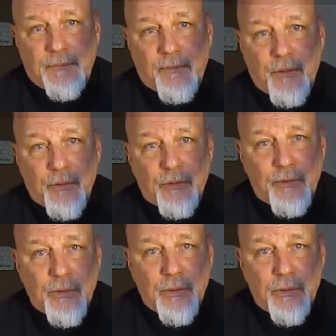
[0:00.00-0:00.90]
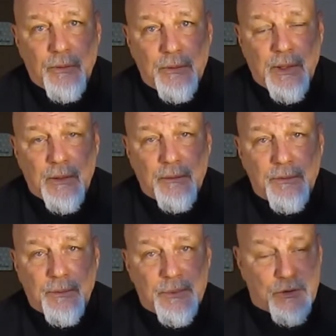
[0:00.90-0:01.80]
For those of you who had
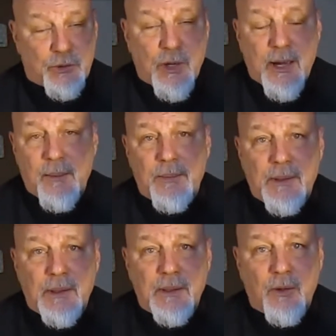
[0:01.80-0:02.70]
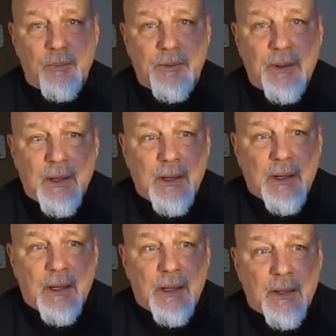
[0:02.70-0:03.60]
subscribed and helped
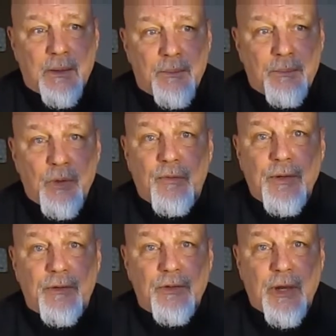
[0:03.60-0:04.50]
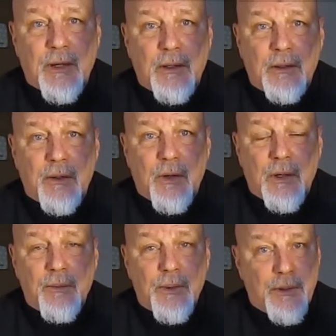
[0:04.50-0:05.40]
move this channel along,
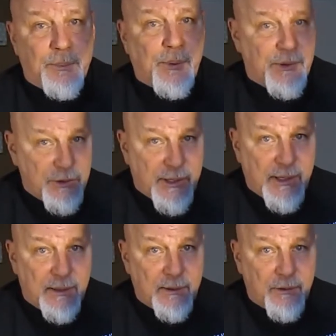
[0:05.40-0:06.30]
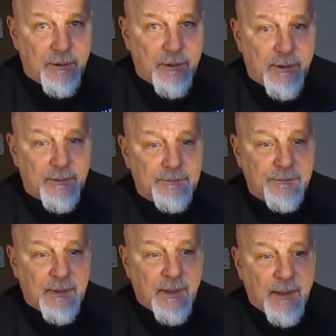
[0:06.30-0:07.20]
I really appreciate it. It's
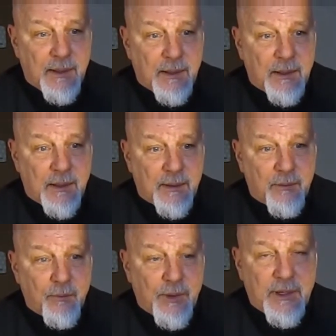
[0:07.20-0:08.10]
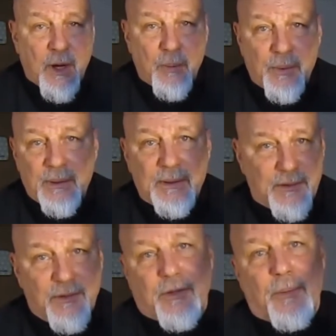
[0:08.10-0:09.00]
really humbling to
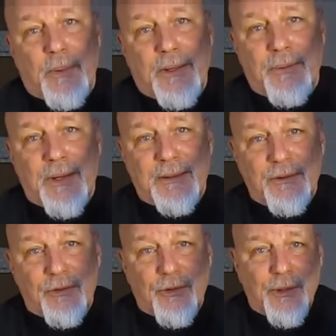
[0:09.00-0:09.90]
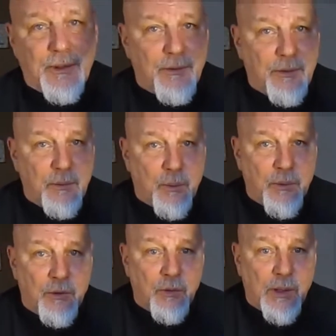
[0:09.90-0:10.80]
see somebody who would like to turn in and see what we're
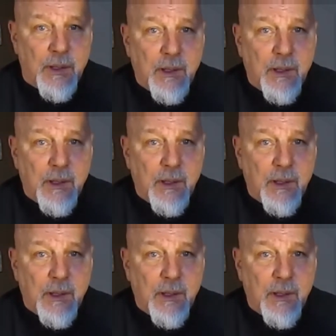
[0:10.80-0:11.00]
doing.